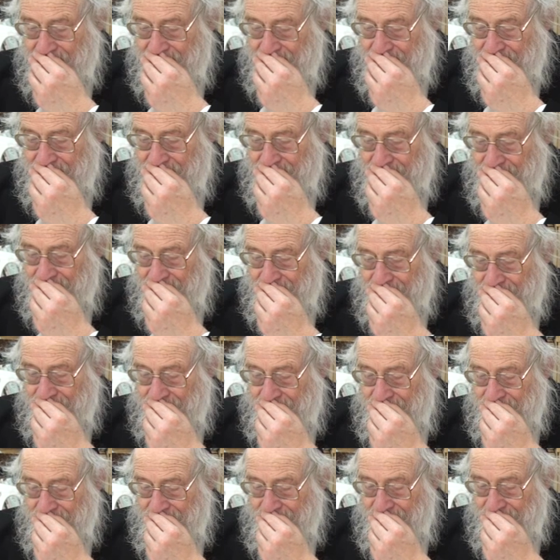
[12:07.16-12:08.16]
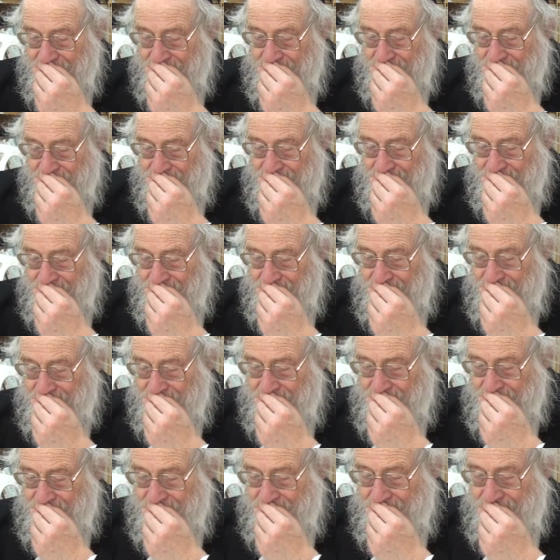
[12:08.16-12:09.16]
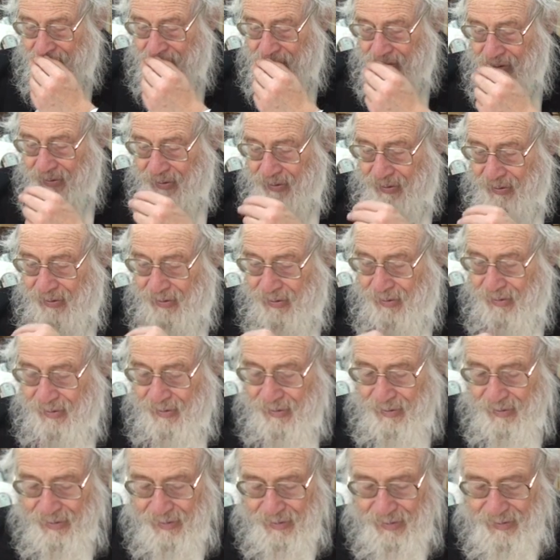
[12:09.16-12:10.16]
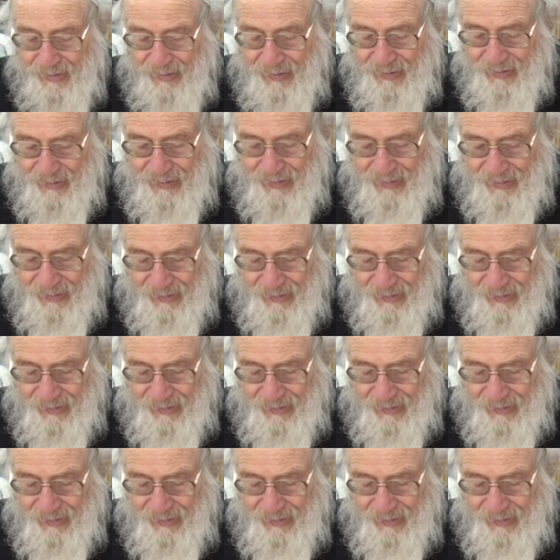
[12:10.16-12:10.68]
forbidden to cook something which has previously